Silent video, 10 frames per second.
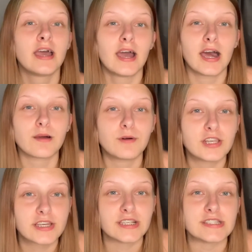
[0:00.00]
I might
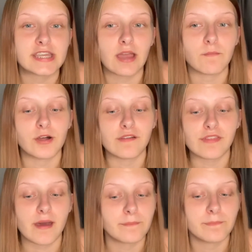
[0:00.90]
look into getting one of
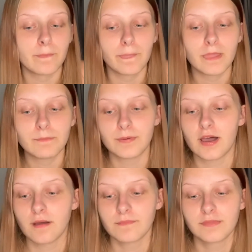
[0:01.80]
them,
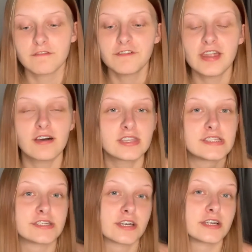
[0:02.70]
but for now these
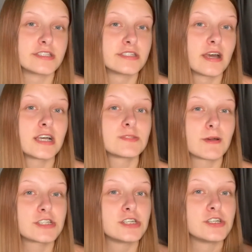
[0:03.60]
are good,
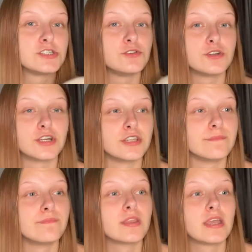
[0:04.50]
especially because you can
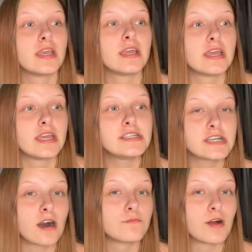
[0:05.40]
heat it
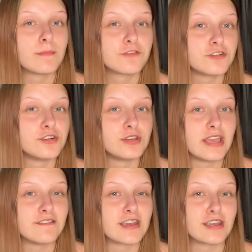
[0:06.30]
up right before you're
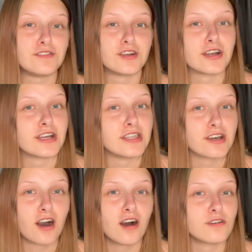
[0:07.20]
leaving if you're going in the
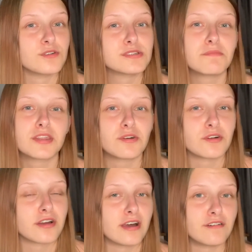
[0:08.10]
car or something, or
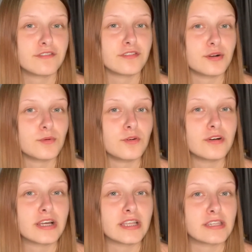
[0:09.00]
going out for a
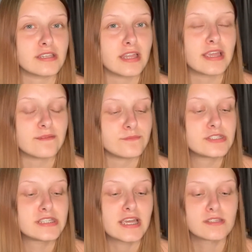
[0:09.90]
walk, and it
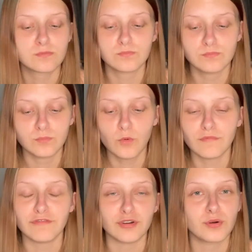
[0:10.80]
stays warm
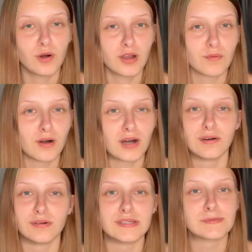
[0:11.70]
for quite a while as